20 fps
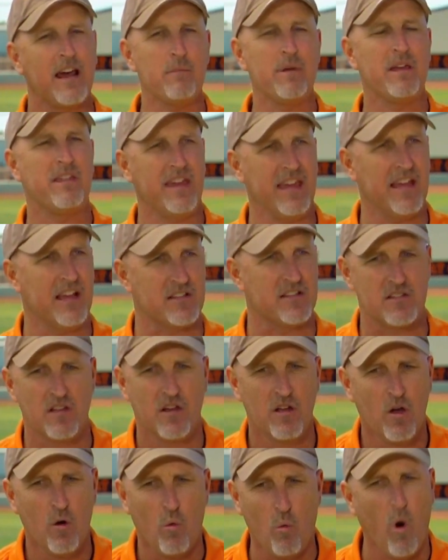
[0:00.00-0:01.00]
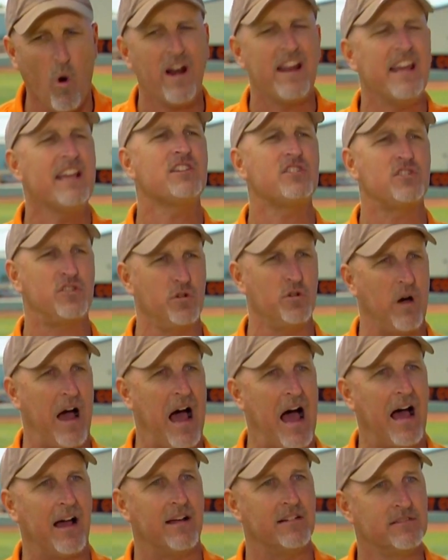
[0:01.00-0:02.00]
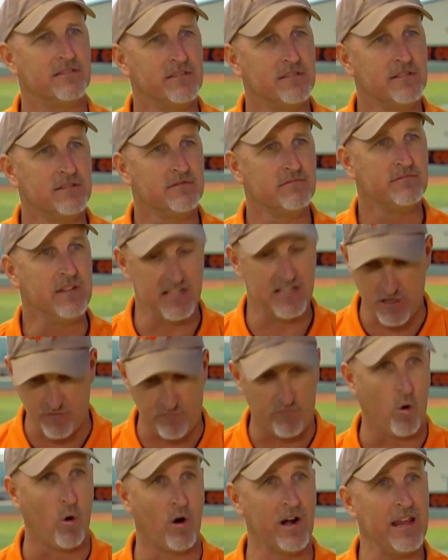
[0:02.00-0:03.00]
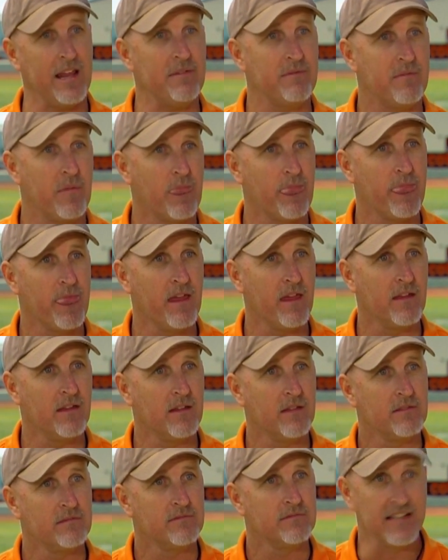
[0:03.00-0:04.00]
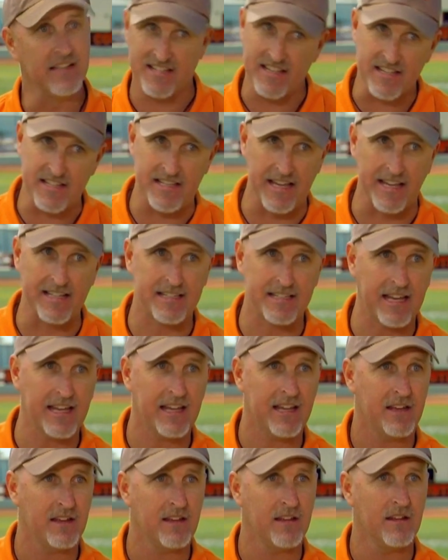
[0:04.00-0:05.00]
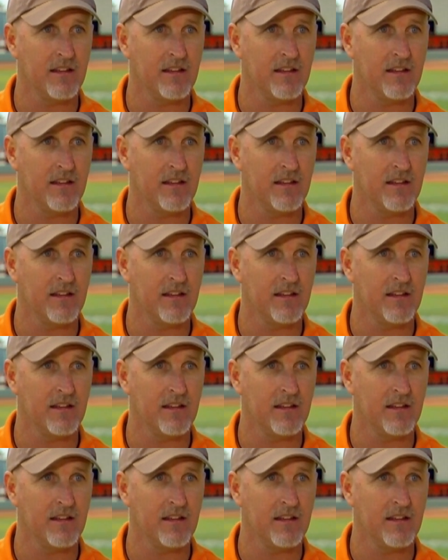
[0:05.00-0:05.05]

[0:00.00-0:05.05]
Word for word: Tell me this what is too high? Is it 40? Is it 60?